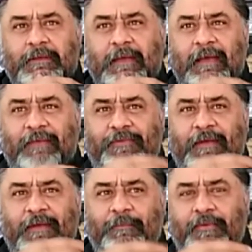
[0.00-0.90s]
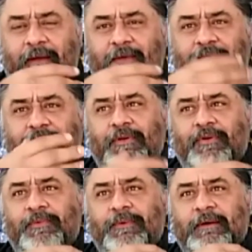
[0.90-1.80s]
As time progressed, you
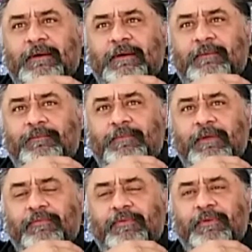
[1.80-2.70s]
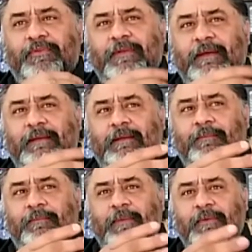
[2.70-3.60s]
know, you have to understand that
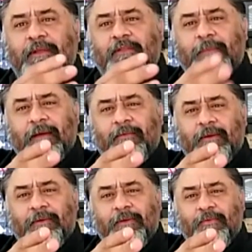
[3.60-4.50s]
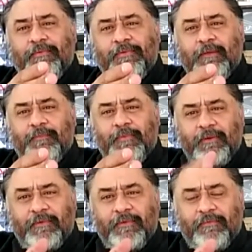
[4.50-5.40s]
Paturel's background, he was a
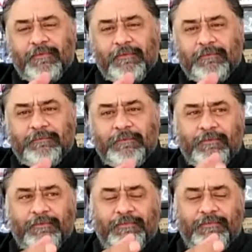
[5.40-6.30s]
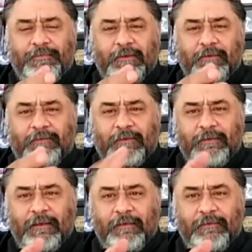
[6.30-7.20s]
police officer. He was inside
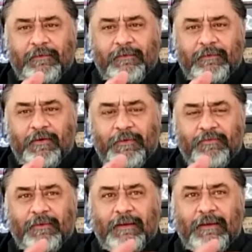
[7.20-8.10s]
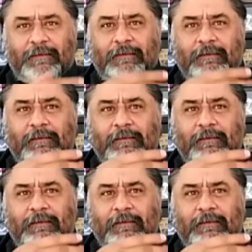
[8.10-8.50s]
the anti-terrorist police, RAD.